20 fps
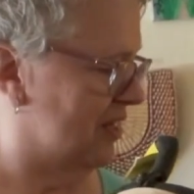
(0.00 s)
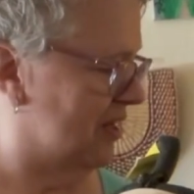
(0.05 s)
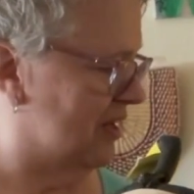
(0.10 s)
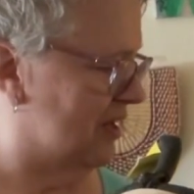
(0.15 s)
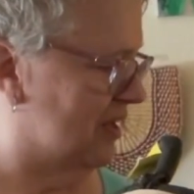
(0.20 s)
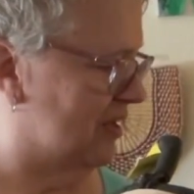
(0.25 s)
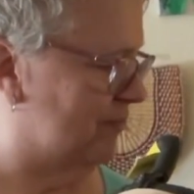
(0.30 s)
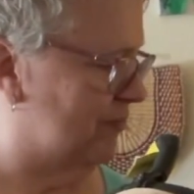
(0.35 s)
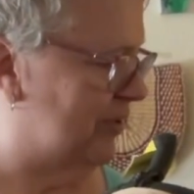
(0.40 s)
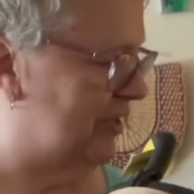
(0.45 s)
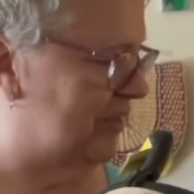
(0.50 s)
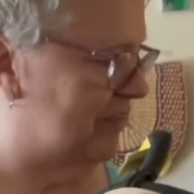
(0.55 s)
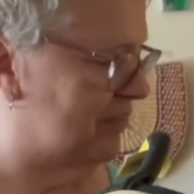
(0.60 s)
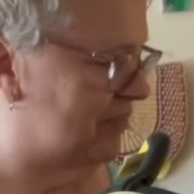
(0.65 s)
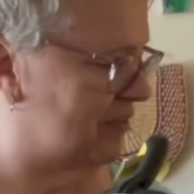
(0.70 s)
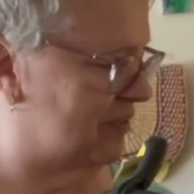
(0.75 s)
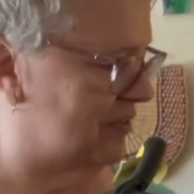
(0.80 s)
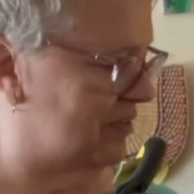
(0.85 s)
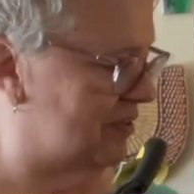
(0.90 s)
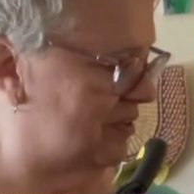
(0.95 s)

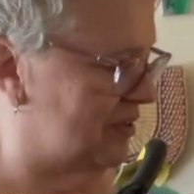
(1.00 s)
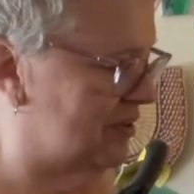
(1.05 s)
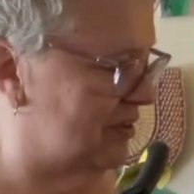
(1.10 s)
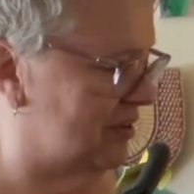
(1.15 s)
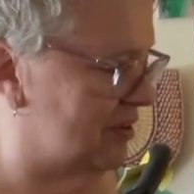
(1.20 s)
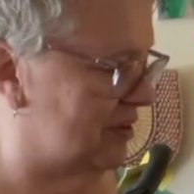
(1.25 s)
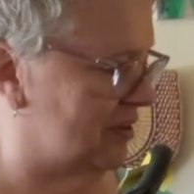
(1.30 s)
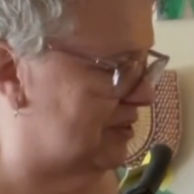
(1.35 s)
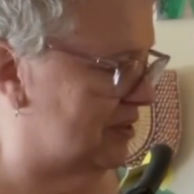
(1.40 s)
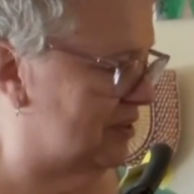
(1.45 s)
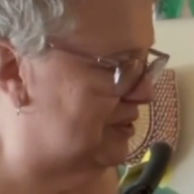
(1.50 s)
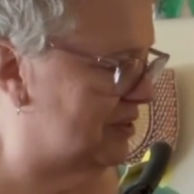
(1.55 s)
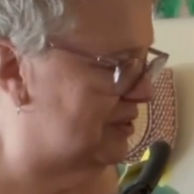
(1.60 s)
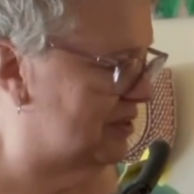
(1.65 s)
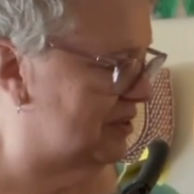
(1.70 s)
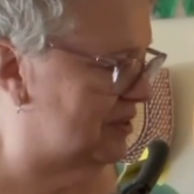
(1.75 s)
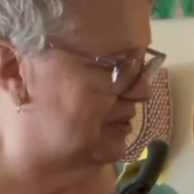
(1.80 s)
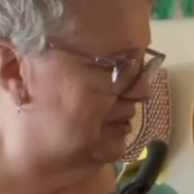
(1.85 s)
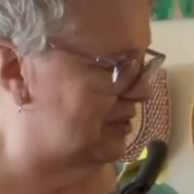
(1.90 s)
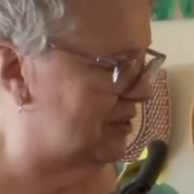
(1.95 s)
It's
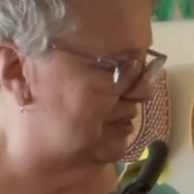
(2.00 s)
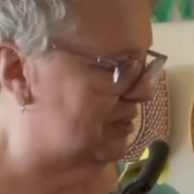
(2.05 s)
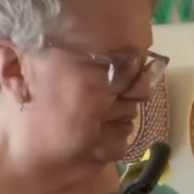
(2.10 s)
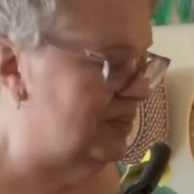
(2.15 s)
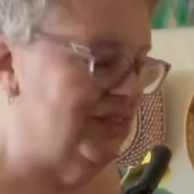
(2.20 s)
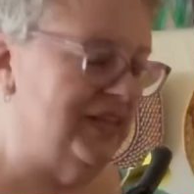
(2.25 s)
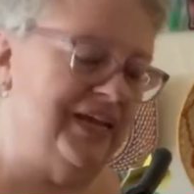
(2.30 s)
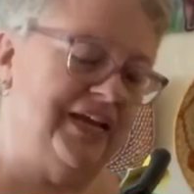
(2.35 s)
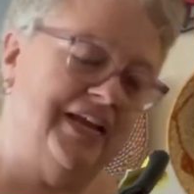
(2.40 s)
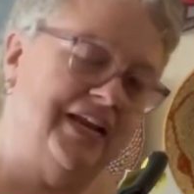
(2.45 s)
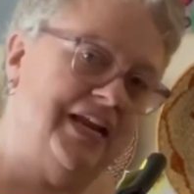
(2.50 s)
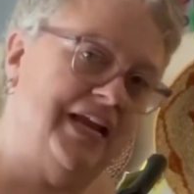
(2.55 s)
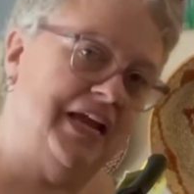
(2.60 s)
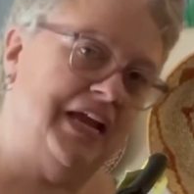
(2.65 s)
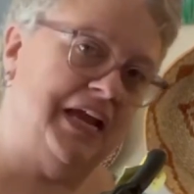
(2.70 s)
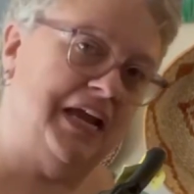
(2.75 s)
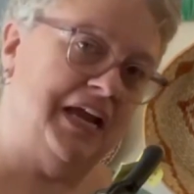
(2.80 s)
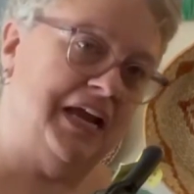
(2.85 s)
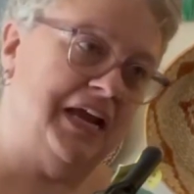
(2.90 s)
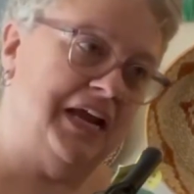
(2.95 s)

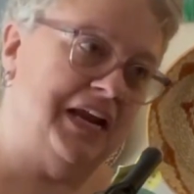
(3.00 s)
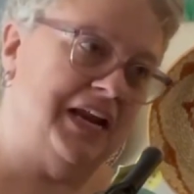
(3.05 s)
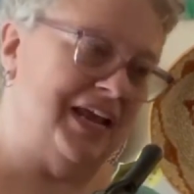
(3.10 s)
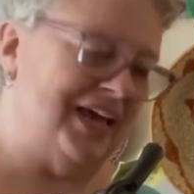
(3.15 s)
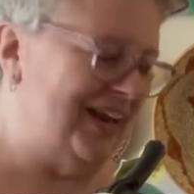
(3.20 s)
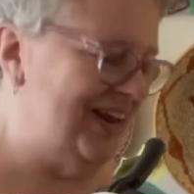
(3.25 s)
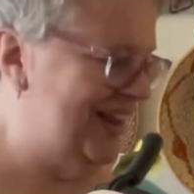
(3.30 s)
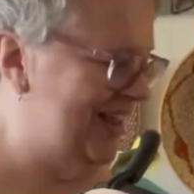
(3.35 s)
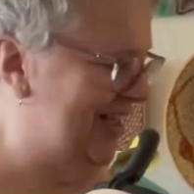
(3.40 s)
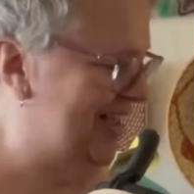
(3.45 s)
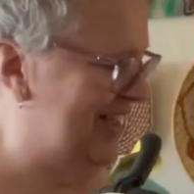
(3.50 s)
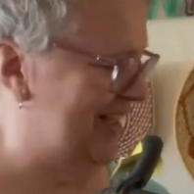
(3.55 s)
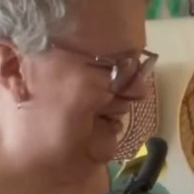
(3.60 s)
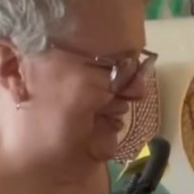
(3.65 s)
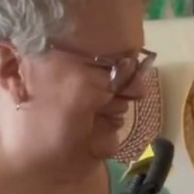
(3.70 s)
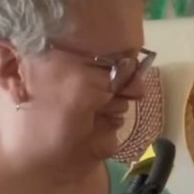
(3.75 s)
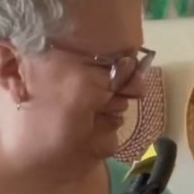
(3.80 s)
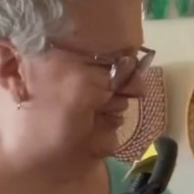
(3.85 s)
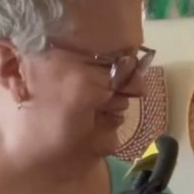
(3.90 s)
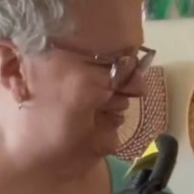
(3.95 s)
leaning, and
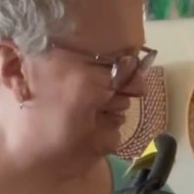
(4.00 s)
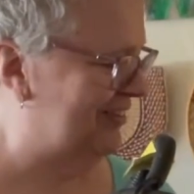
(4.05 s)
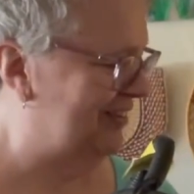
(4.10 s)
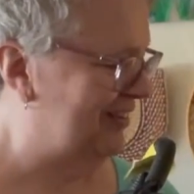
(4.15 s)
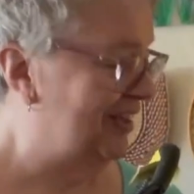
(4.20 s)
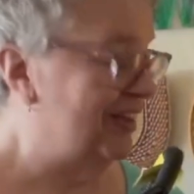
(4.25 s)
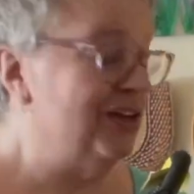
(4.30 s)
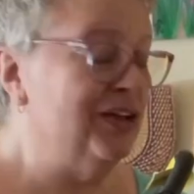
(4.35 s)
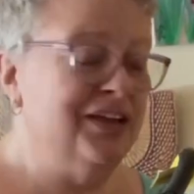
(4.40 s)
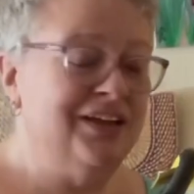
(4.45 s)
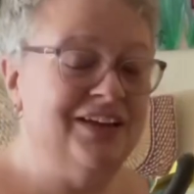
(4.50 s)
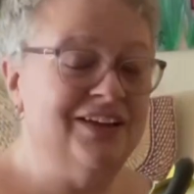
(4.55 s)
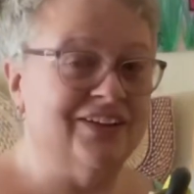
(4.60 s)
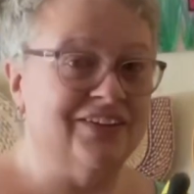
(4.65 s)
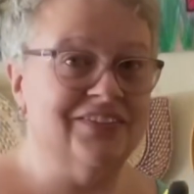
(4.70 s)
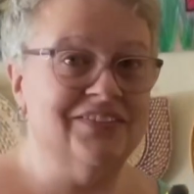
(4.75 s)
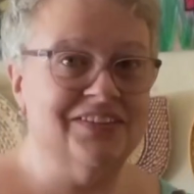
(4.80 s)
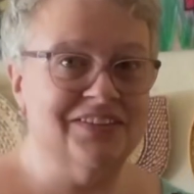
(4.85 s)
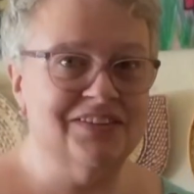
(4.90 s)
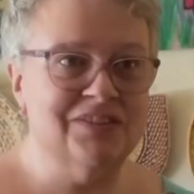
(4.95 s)
it's just, you know,
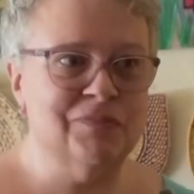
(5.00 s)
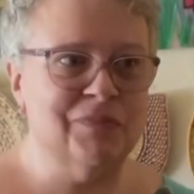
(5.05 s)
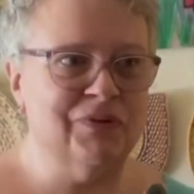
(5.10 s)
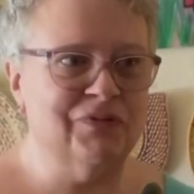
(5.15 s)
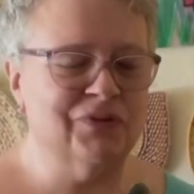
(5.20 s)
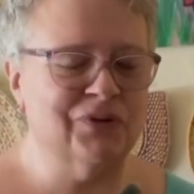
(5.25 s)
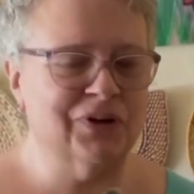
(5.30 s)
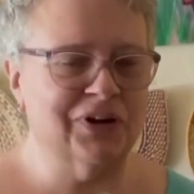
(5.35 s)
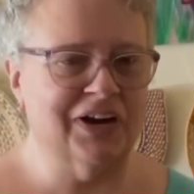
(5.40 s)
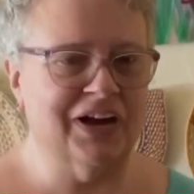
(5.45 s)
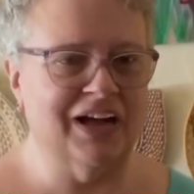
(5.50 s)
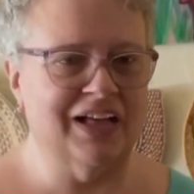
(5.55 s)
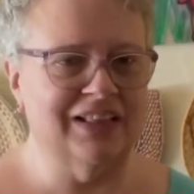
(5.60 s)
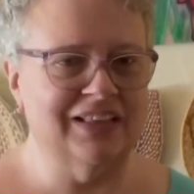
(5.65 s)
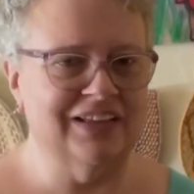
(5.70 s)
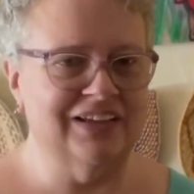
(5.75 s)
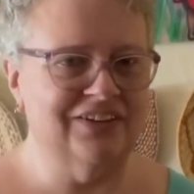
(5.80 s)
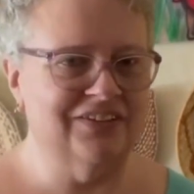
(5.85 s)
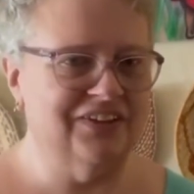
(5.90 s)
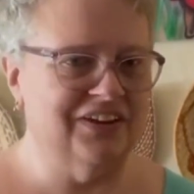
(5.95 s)
since before
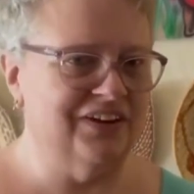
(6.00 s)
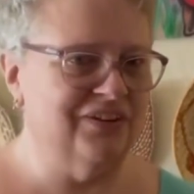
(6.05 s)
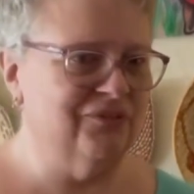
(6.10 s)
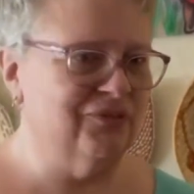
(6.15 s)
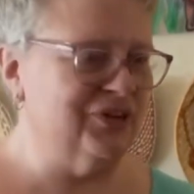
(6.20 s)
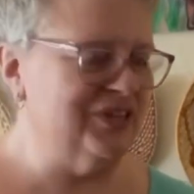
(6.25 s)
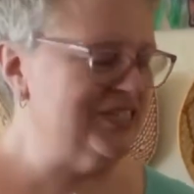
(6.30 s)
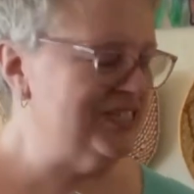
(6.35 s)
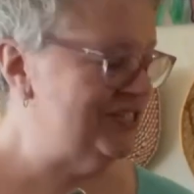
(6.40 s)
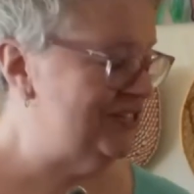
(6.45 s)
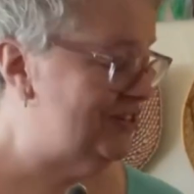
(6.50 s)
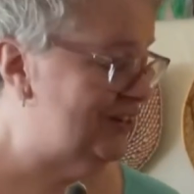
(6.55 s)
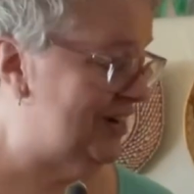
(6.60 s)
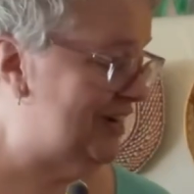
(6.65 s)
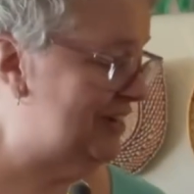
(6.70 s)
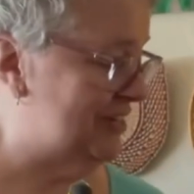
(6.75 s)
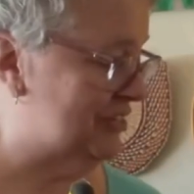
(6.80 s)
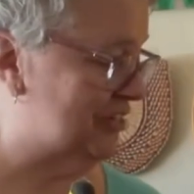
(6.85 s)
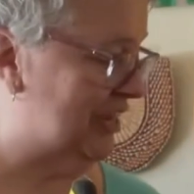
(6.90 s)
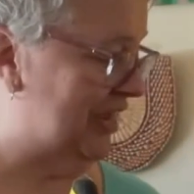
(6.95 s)
college, it was a
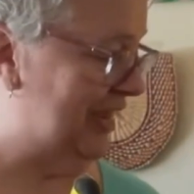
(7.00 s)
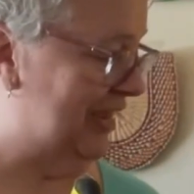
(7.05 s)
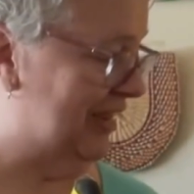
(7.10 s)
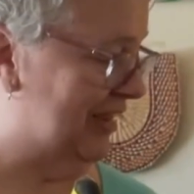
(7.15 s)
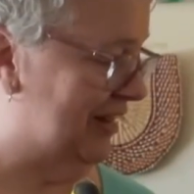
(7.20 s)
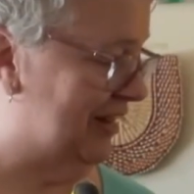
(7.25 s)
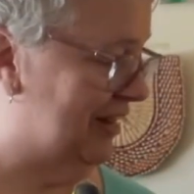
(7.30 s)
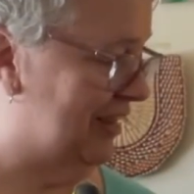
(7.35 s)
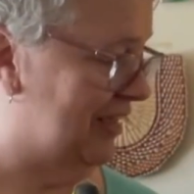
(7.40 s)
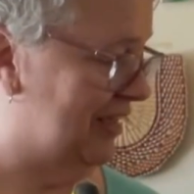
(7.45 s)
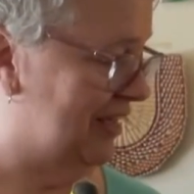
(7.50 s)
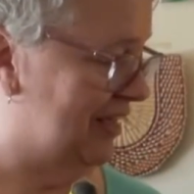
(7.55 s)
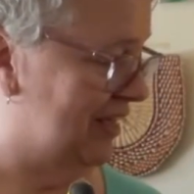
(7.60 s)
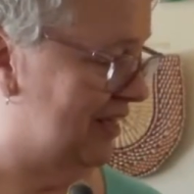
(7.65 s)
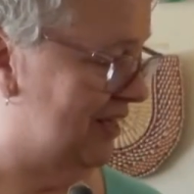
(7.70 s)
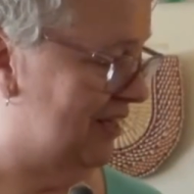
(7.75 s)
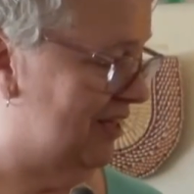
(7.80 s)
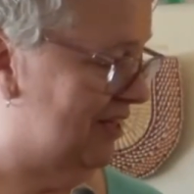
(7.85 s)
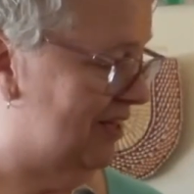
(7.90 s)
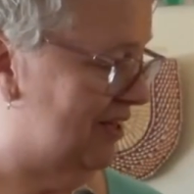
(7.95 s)
trash can.
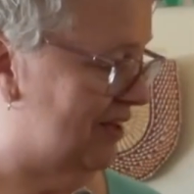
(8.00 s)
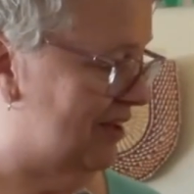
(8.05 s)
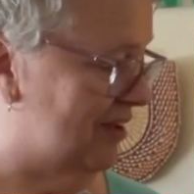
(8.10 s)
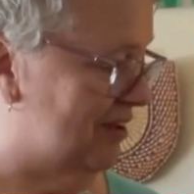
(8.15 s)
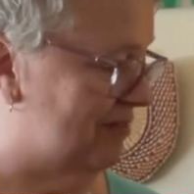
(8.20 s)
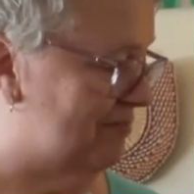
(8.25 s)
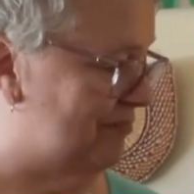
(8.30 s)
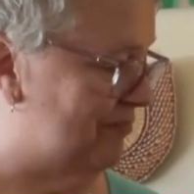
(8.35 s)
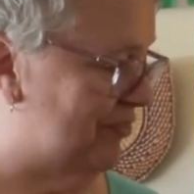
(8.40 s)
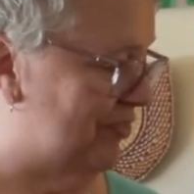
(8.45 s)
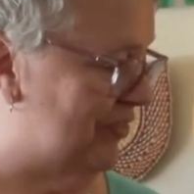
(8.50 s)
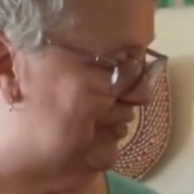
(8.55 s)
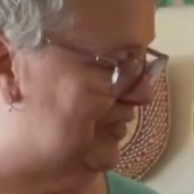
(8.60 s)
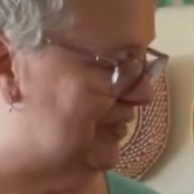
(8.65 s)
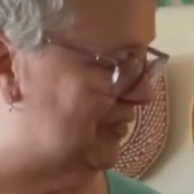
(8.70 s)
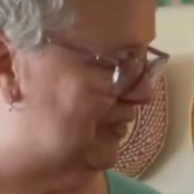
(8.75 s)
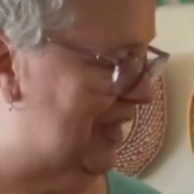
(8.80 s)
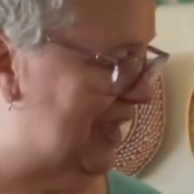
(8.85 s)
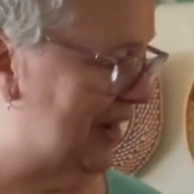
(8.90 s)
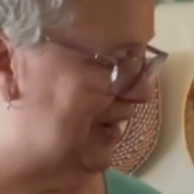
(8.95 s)
The
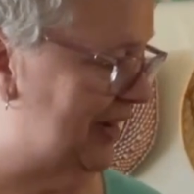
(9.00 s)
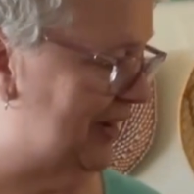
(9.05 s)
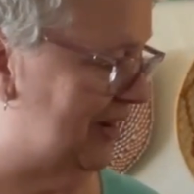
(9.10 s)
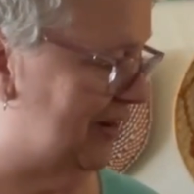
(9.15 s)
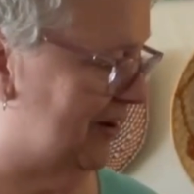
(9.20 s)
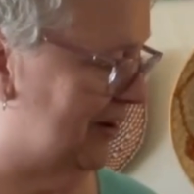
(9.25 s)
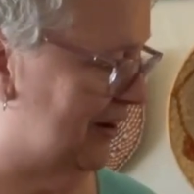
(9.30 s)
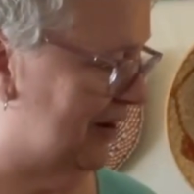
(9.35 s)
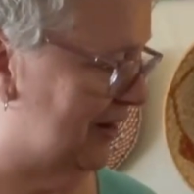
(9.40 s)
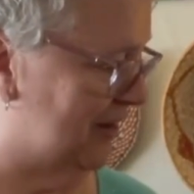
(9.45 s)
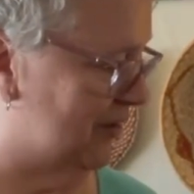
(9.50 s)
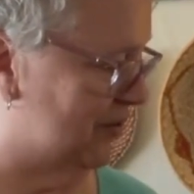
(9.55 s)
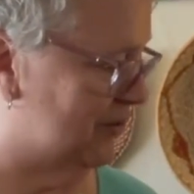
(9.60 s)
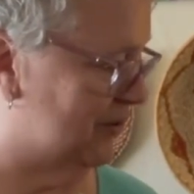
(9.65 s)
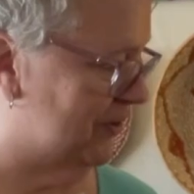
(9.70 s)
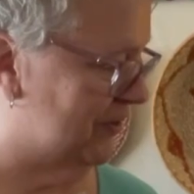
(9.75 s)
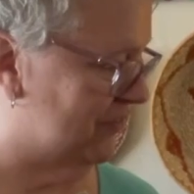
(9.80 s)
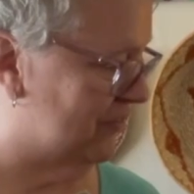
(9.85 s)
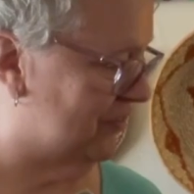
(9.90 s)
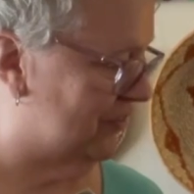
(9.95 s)
lining, I
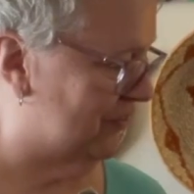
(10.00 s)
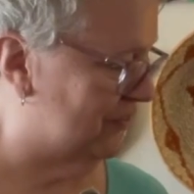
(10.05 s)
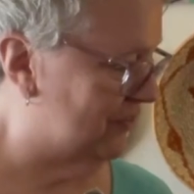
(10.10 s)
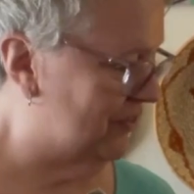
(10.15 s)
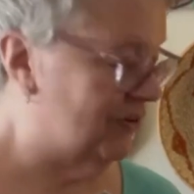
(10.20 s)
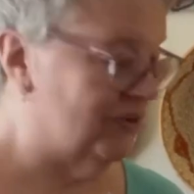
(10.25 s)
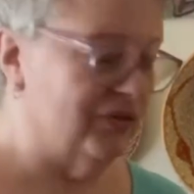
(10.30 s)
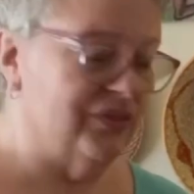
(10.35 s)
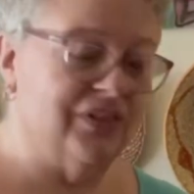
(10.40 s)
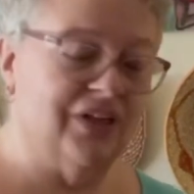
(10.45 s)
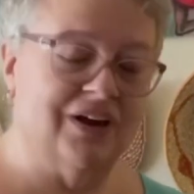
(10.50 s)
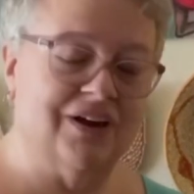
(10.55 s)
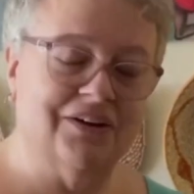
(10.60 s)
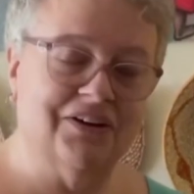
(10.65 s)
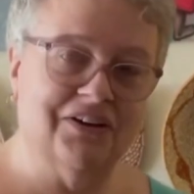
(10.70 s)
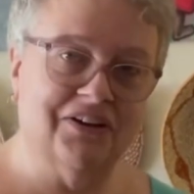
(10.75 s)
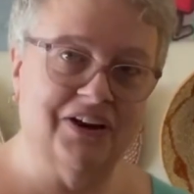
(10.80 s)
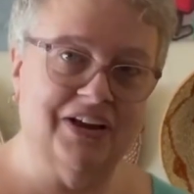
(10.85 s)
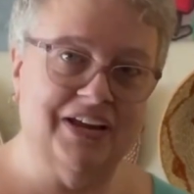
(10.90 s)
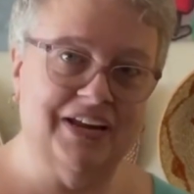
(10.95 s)
noticed, is no
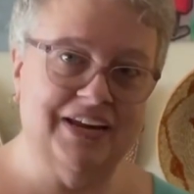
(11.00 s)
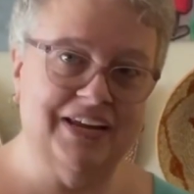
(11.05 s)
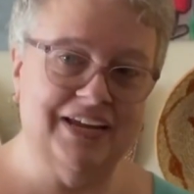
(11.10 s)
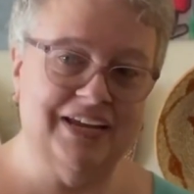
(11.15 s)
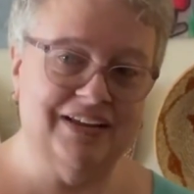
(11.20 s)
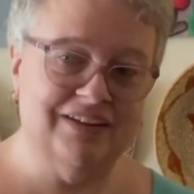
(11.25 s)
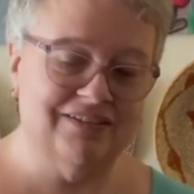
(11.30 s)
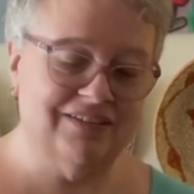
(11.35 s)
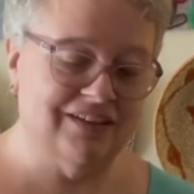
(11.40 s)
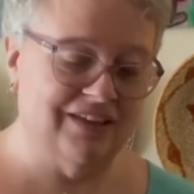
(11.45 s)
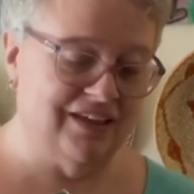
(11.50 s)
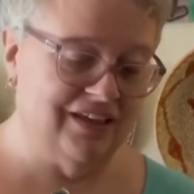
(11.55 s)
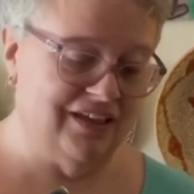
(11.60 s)
longer in it.